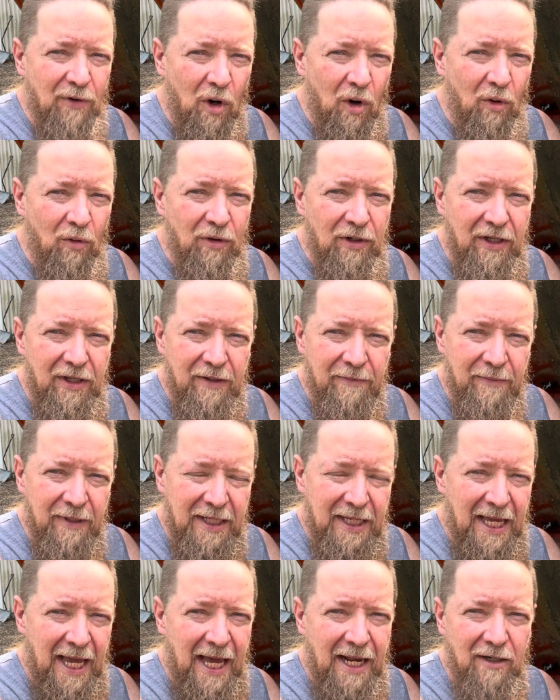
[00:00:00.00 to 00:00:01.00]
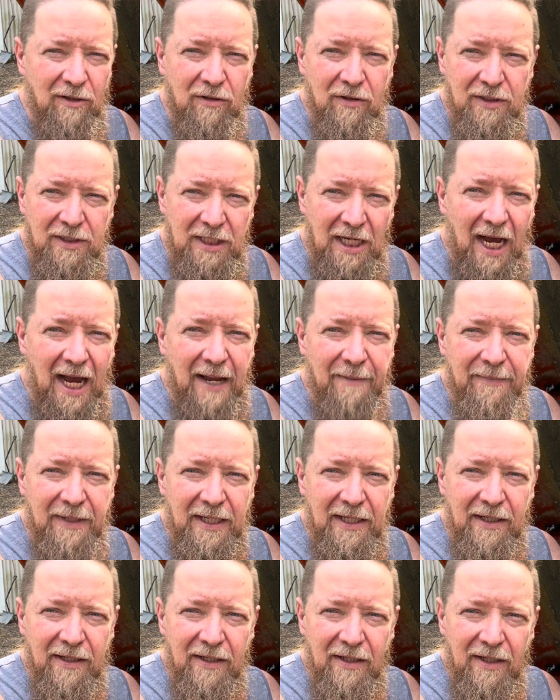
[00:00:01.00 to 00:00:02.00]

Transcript: only the mechanical timing